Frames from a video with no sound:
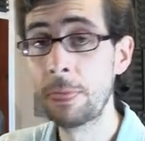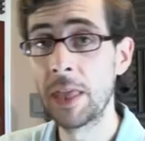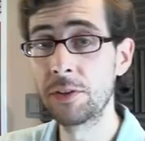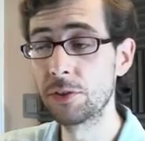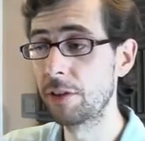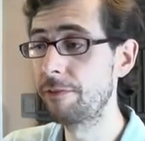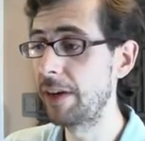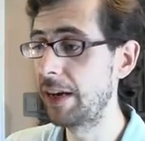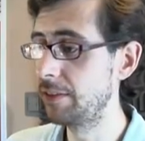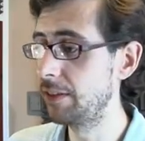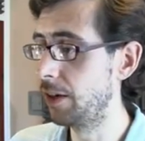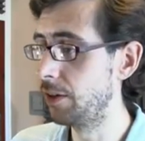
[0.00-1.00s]
It's also
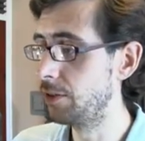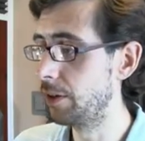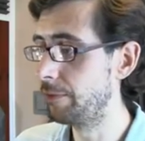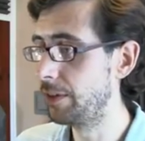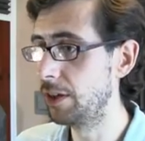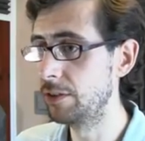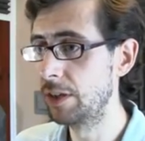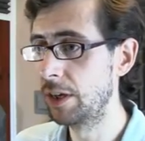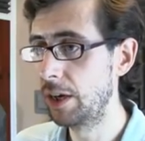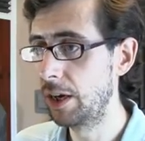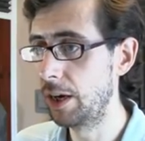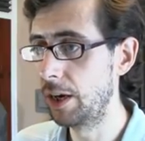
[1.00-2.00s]
fast. It loads up videos
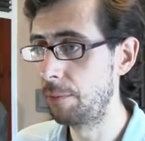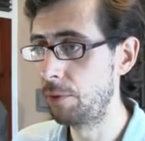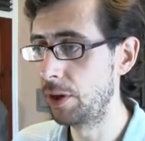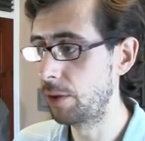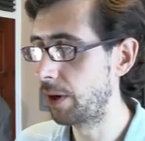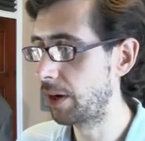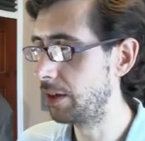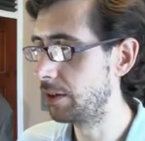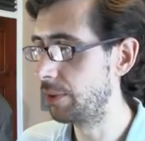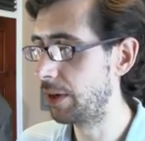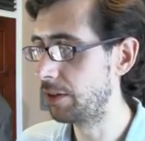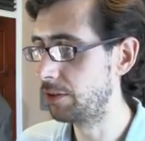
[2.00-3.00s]
uh, pretty quickly
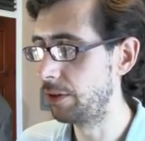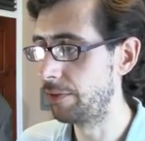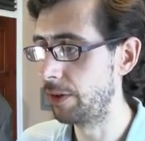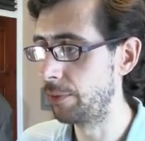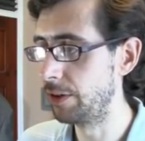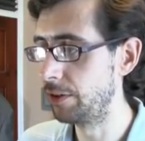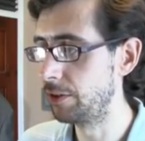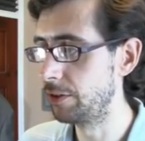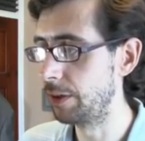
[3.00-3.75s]
as well. So if I went to